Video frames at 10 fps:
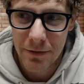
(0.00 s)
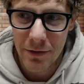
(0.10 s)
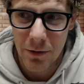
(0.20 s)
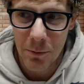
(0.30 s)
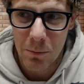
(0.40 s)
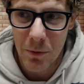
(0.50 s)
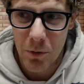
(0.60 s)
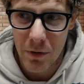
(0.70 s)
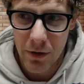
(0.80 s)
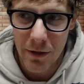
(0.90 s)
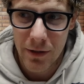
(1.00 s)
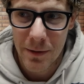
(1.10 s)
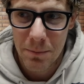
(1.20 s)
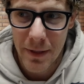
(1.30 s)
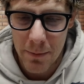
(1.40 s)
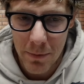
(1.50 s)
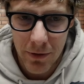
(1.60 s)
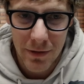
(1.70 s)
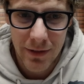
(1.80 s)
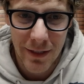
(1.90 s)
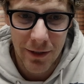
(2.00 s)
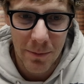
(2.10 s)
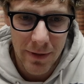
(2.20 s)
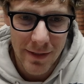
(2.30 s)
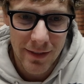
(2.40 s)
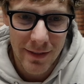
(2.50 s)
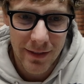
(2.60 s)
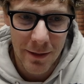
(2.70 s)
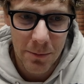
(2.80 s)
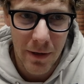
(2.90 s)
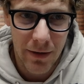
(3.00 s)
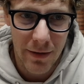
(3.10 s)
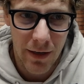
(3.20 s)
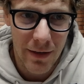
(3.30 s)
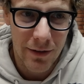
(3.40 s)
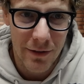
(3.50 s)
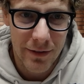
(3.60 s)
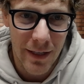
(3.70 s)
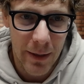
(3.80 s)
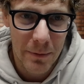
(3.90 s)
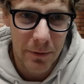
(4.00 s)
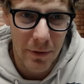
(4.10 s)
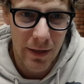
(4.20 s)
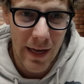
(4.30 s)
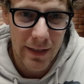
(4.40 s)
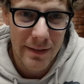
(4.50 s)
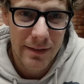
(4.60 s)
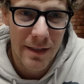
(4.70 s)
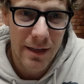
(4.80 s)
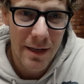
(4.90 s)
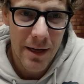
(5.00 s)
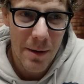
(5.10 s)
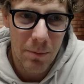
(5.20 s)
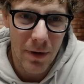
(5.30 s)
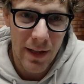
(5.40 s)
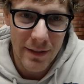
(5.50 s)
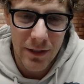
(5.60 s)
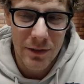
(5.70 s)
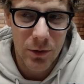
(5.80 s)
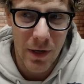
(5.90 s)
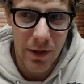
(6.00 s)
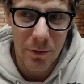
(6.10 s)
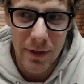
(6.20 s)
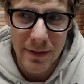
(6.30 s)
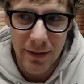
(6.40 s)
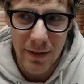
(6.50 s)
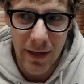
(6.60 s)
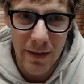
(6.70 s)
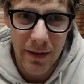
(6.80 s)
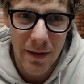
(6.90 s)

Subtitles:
more people in your business, then it's probably not a good time to run ads. But that's also another reason that,